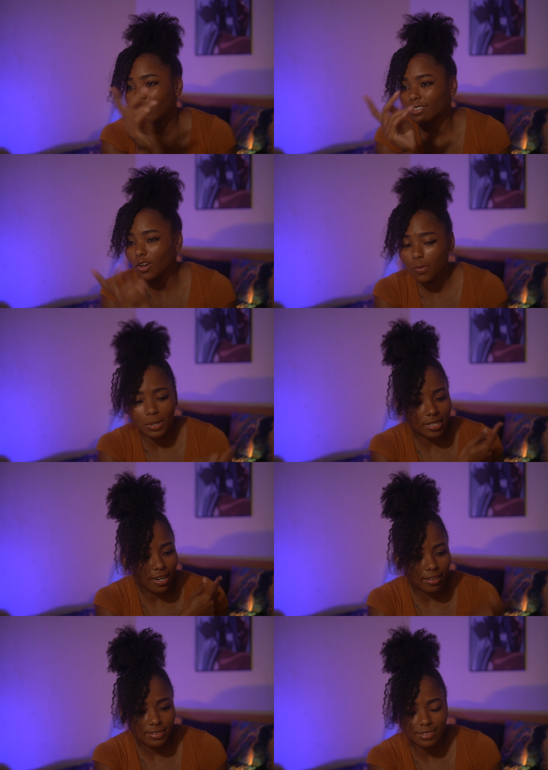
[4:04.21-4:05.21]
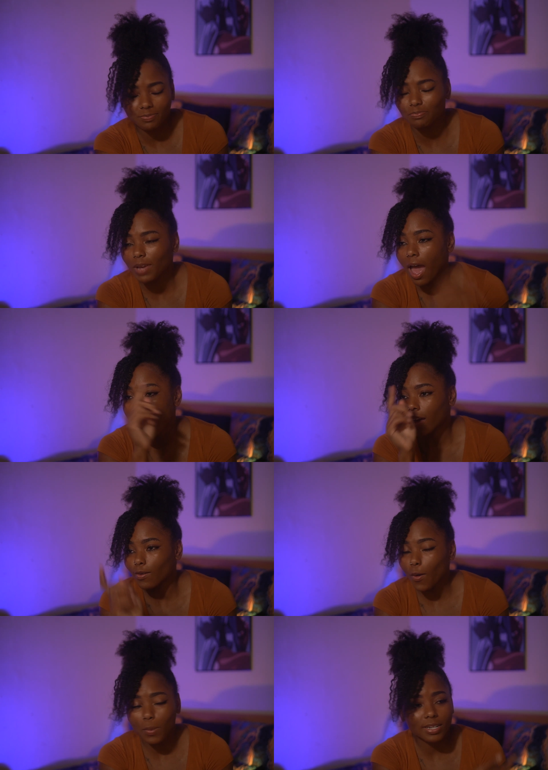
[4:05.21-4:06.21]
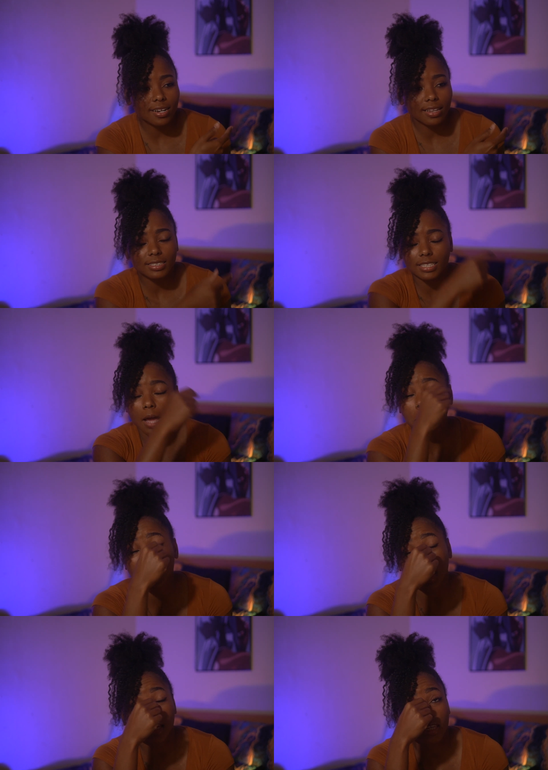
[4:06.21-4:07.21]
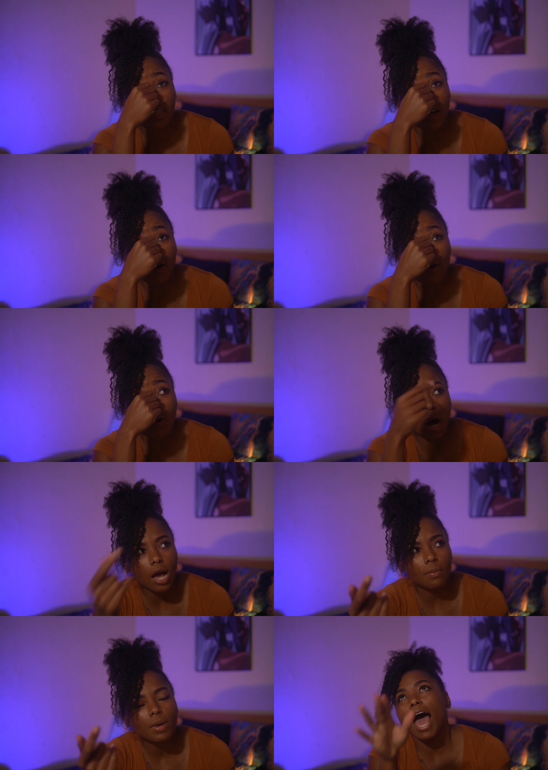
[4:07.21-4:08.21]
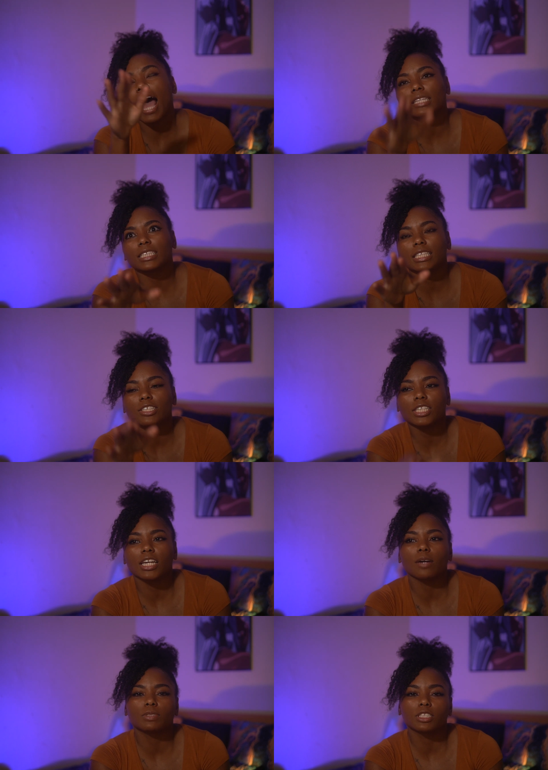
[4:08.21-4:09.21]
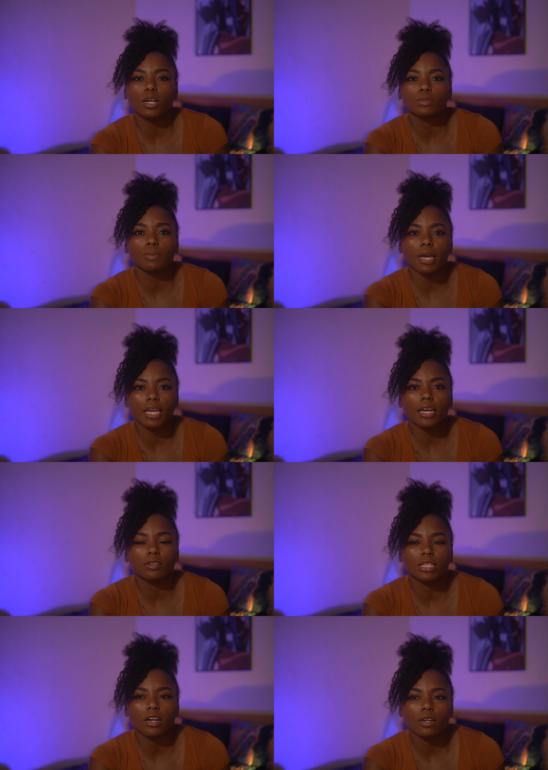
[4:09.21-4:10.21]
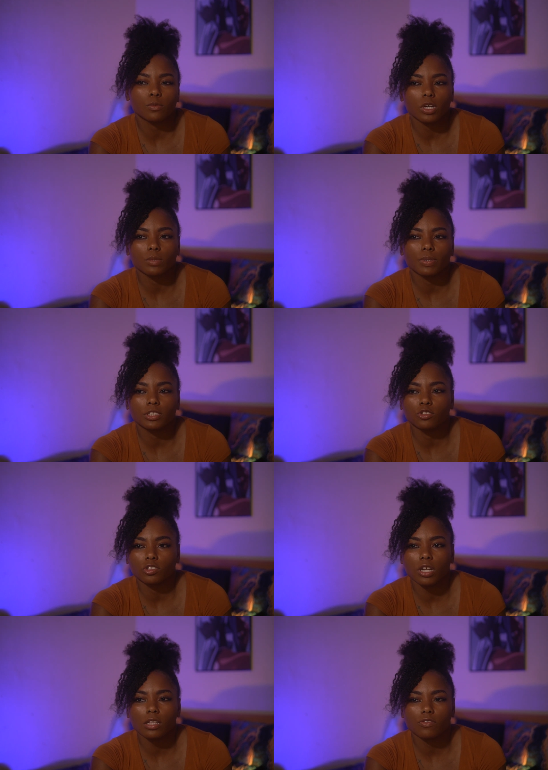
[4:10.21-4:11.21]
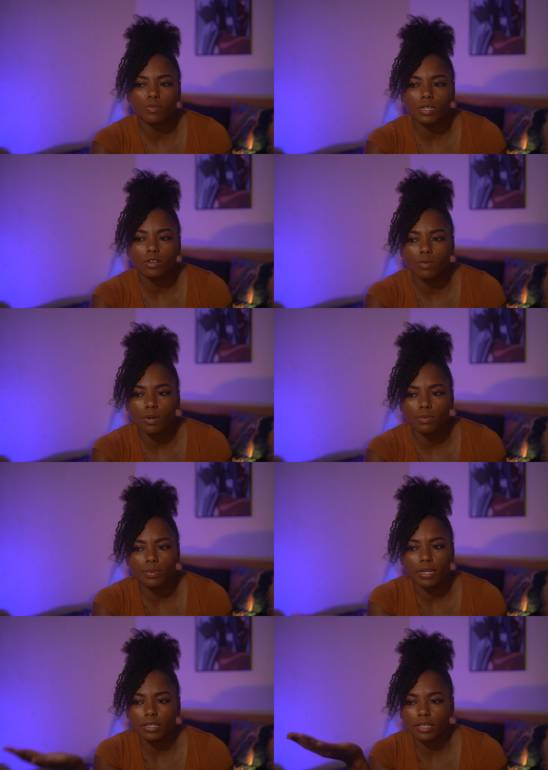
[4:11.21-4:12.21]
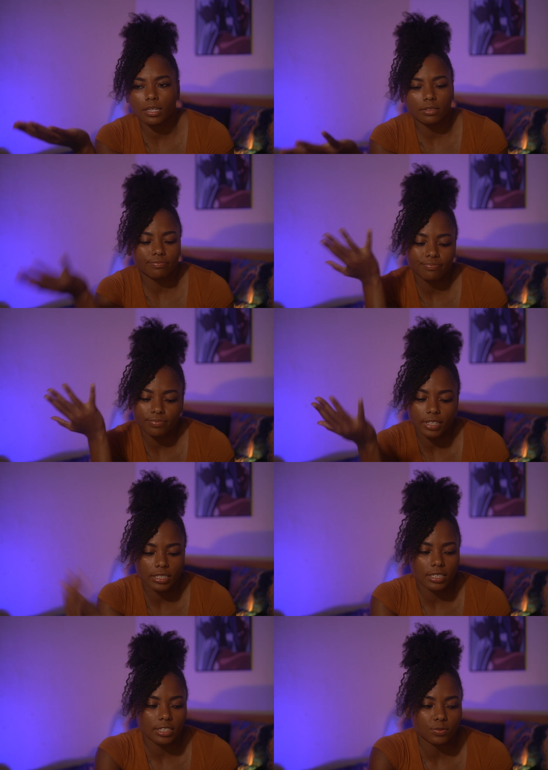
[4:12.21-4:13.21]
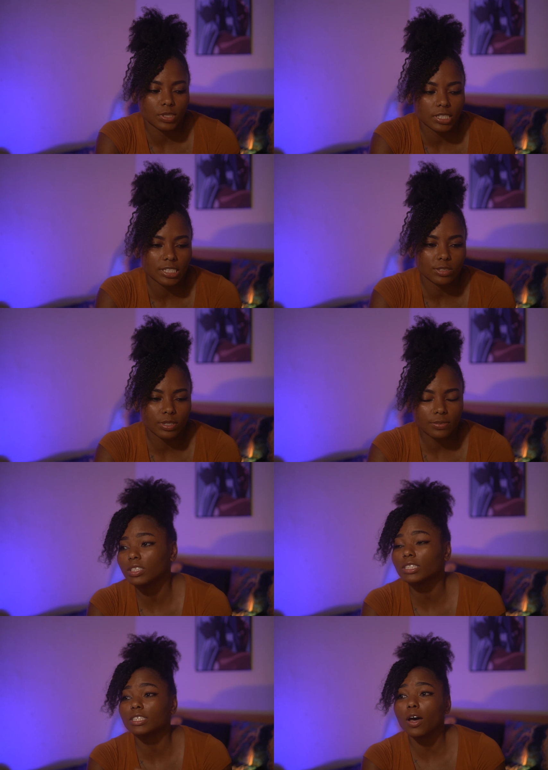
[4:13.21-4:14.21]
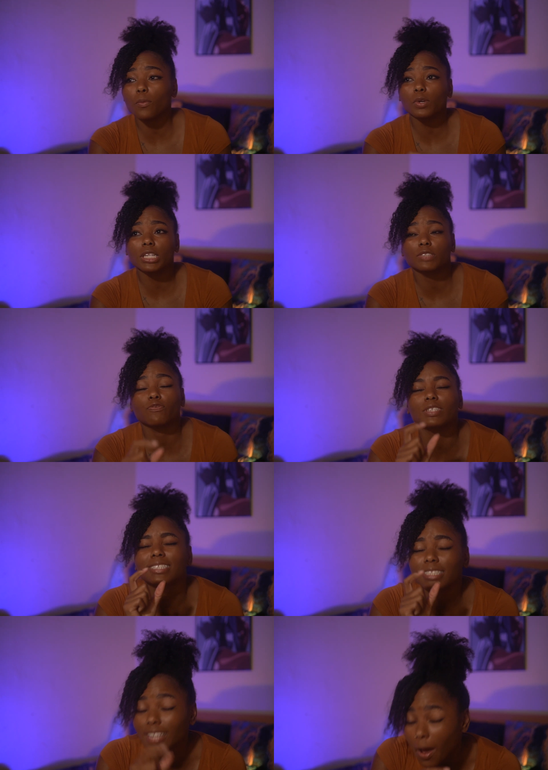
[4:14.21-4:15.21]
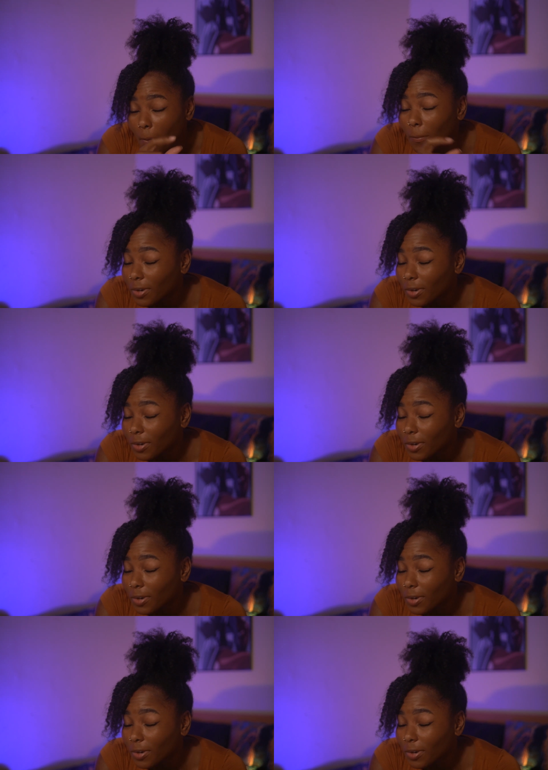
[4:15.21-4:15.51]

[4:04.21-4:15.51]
nope hundred dollars nope hundred dollars i'm like yo i'm i had to literally come to terms in my head i was like all right i'm gonna have to pay 200 dollars for me and grandma a bag like that it is what it is right some reason for some